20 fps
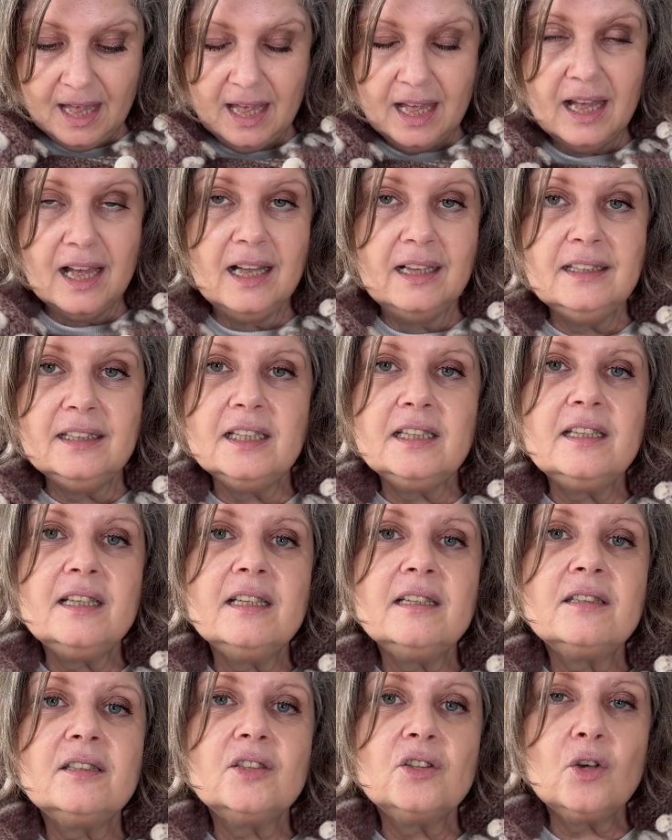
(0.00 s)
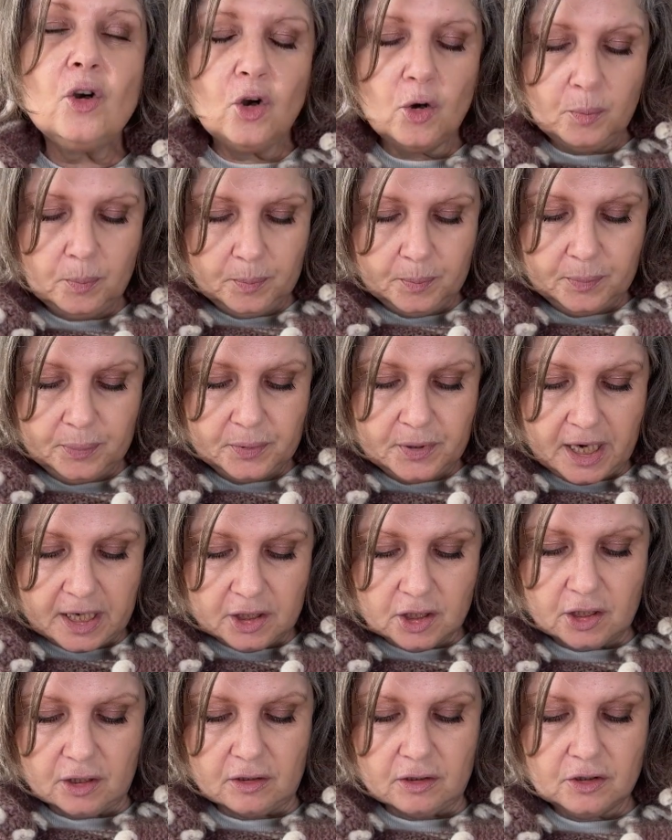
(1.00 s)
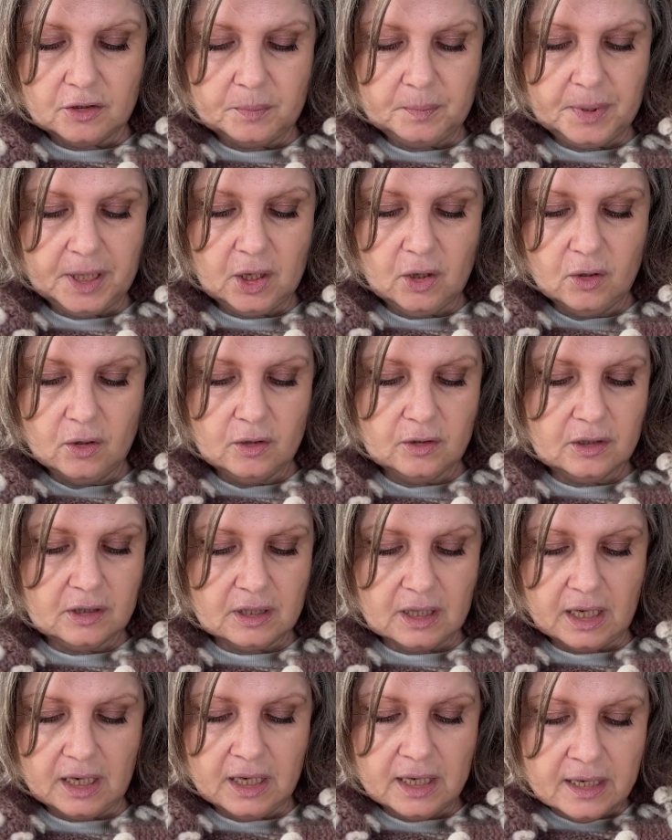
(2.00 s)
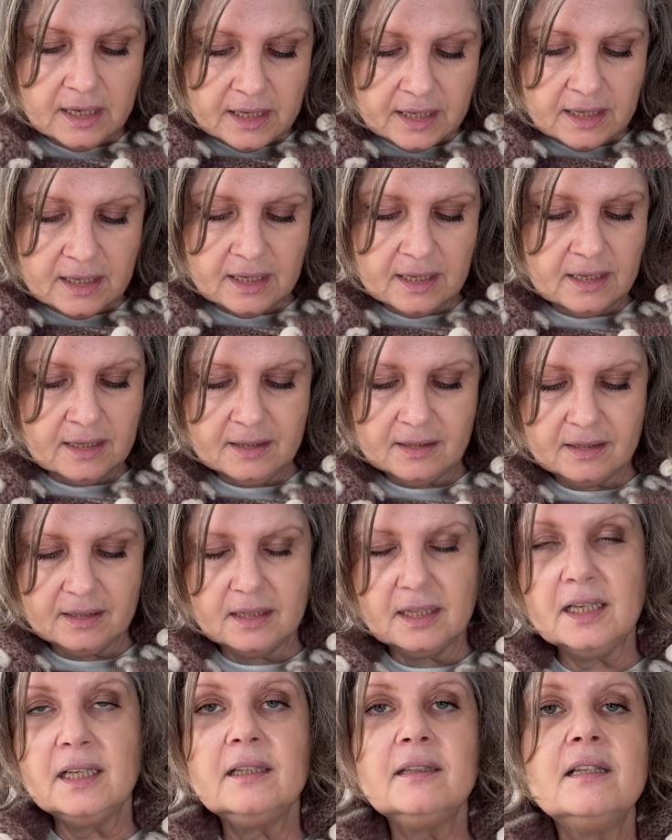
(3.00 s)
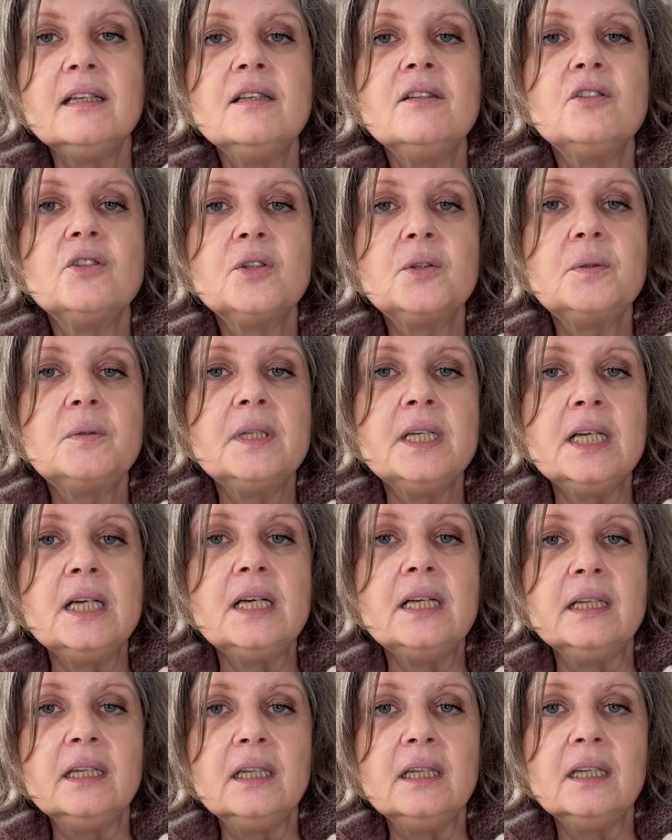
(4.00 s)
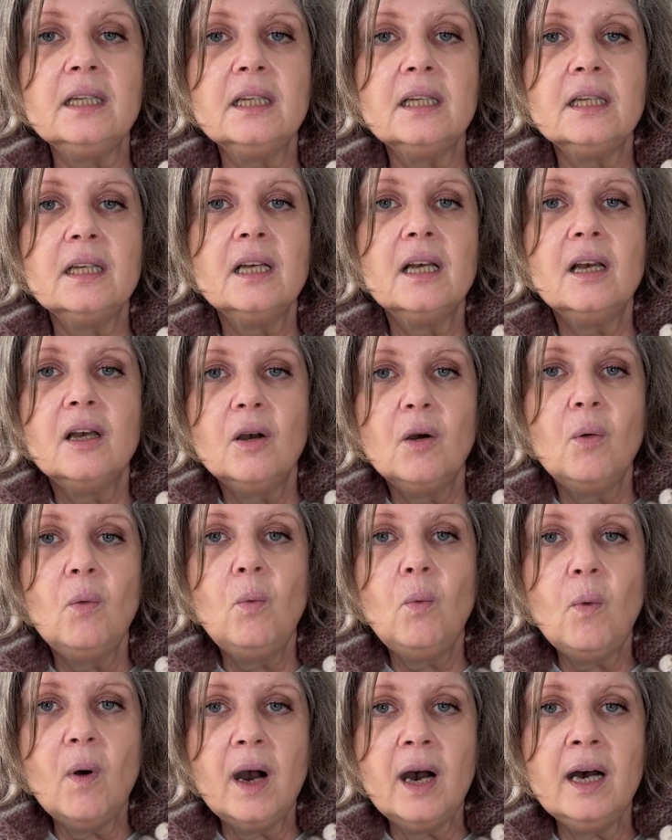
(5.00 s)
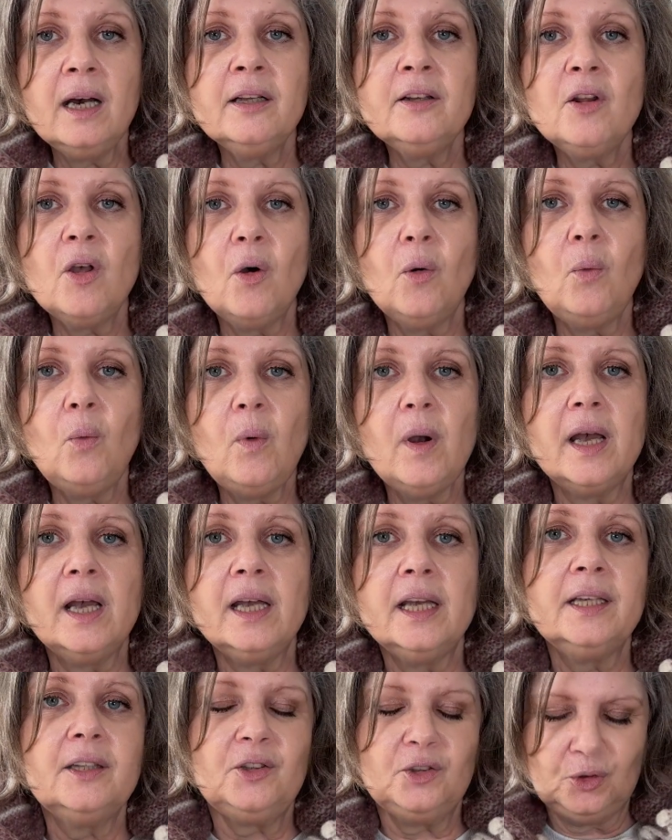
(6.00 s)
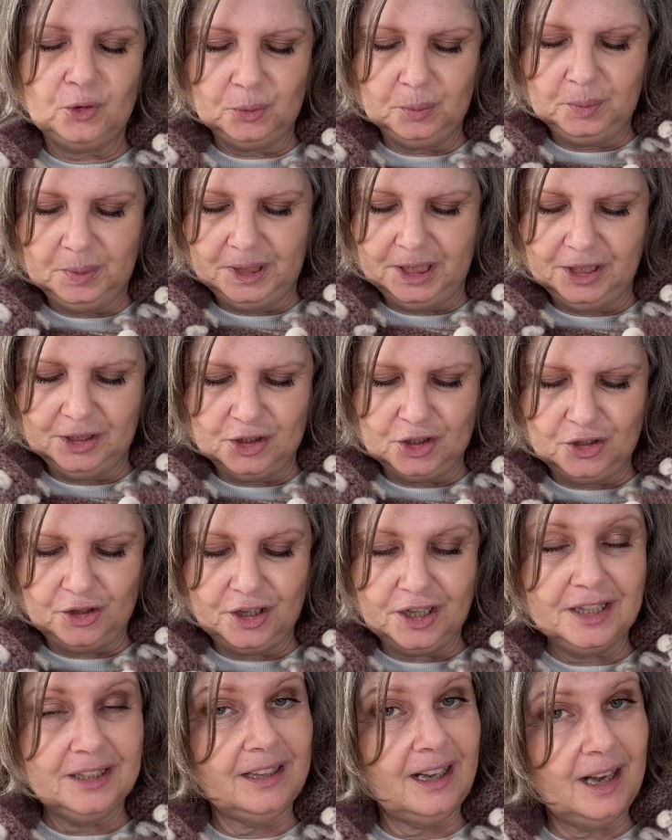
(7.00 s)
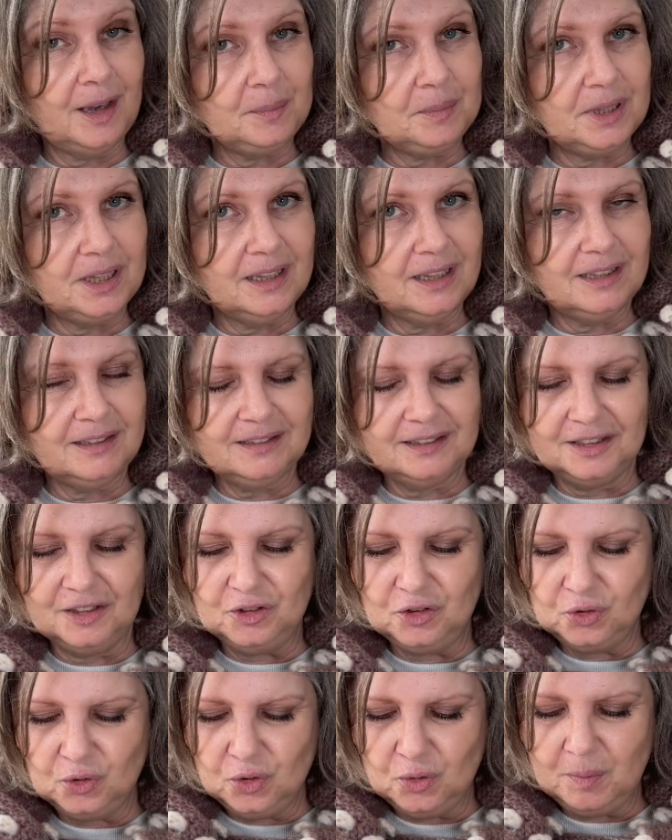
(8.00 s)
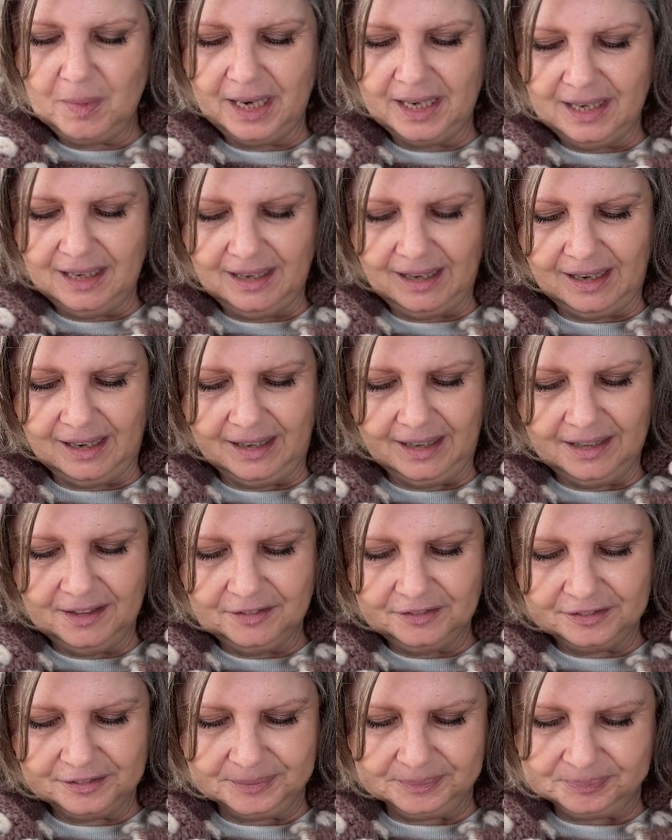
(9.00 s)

And it is so precious because it is really one way to bring joy and happiness into my life.